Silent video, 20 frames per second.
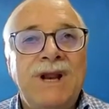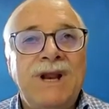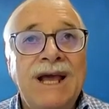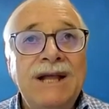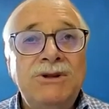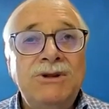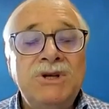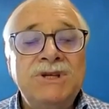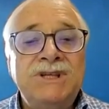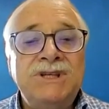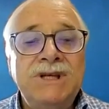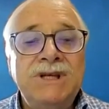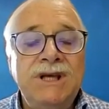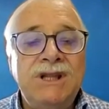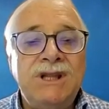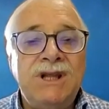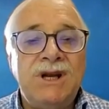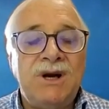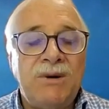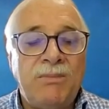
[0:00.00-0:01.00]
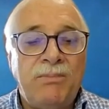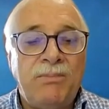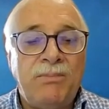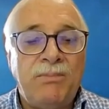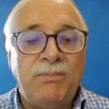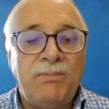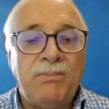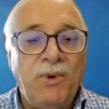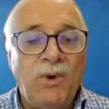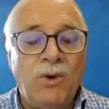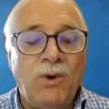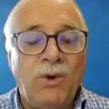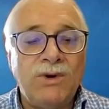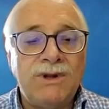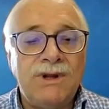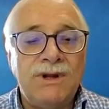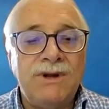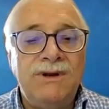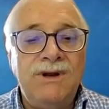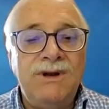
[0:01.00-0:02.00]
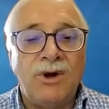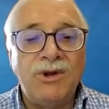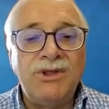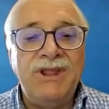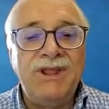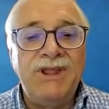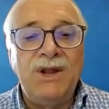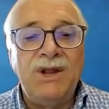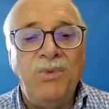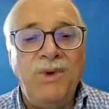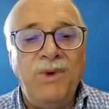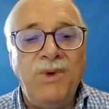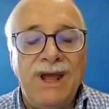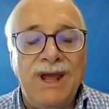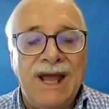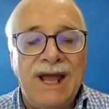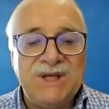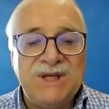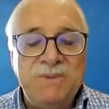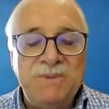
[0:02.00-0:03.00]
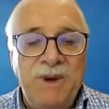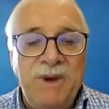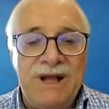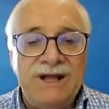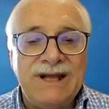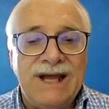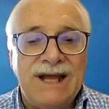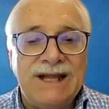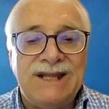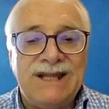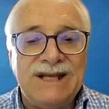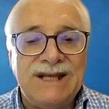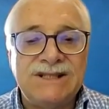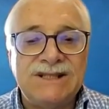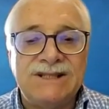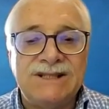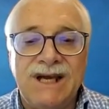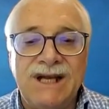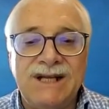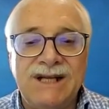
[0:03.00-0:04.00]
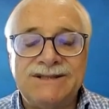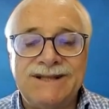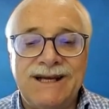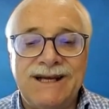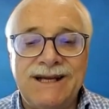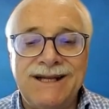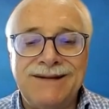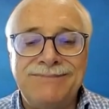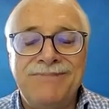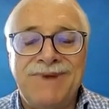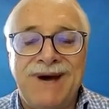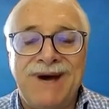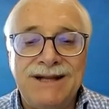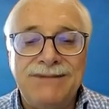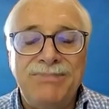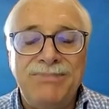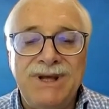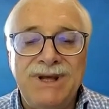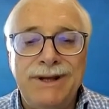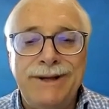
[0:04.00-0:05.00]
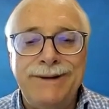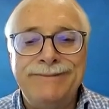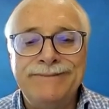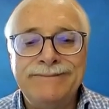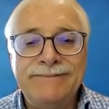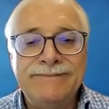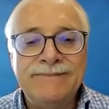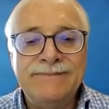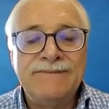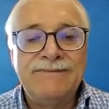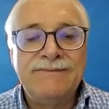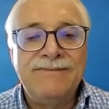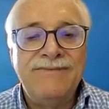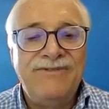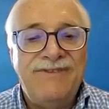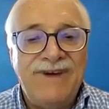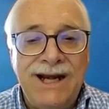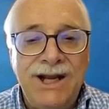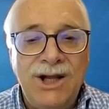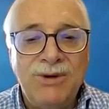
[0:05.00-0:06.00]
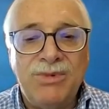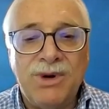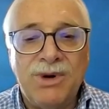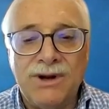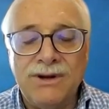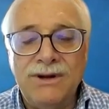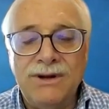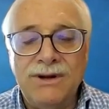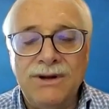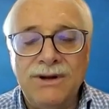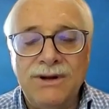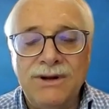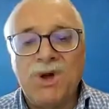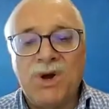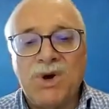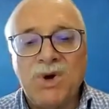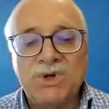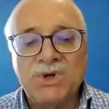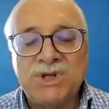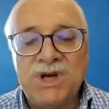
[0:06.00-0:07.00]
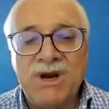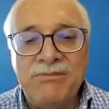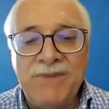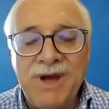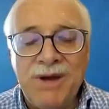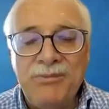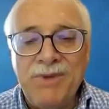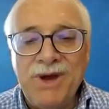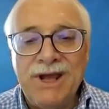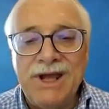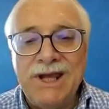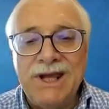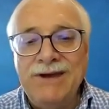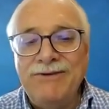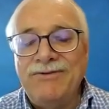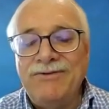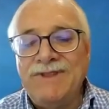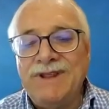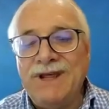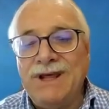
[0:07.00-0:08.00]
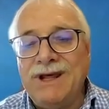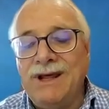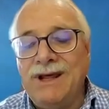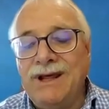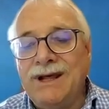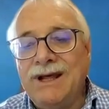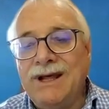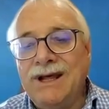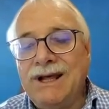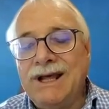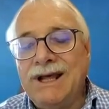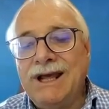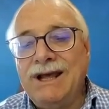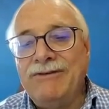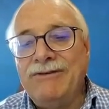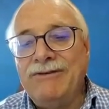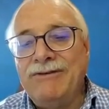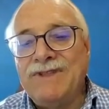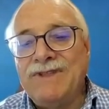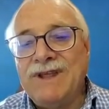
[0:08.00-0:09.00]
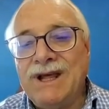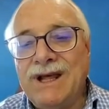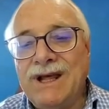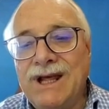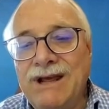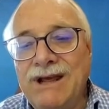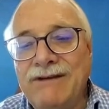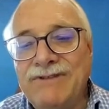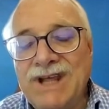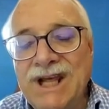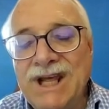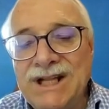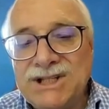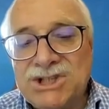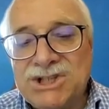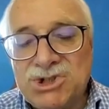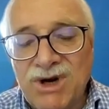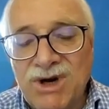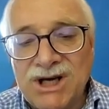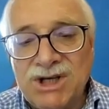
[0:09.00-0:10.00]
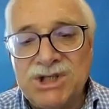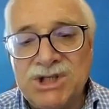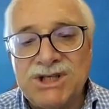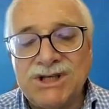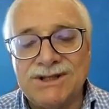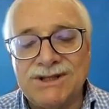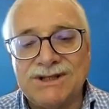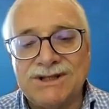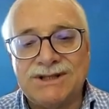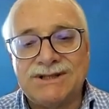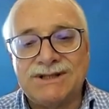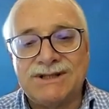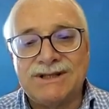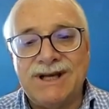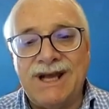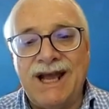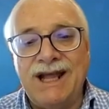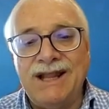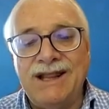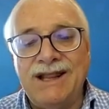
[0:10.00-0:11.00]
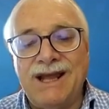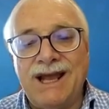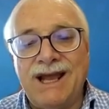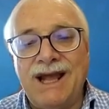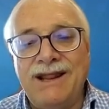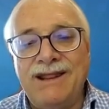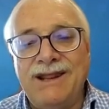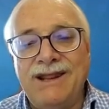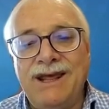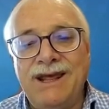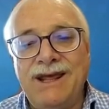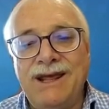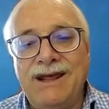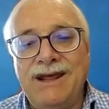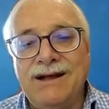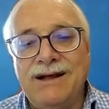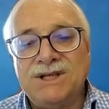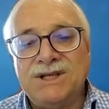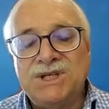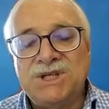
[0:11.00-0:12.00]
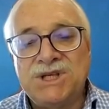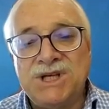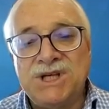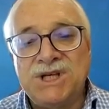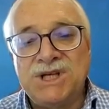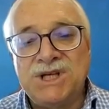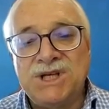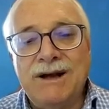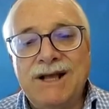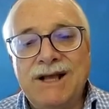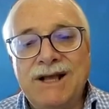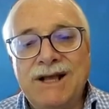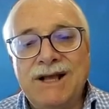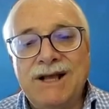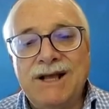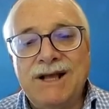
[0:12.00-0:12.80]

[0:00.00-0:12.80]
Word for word: Well, yes, we would like to see the report. Mm-hmm. Not that we expect at this stage that it might be valuable, mm-hmm. um, because remember, if the if the if the instructions and the, and the scope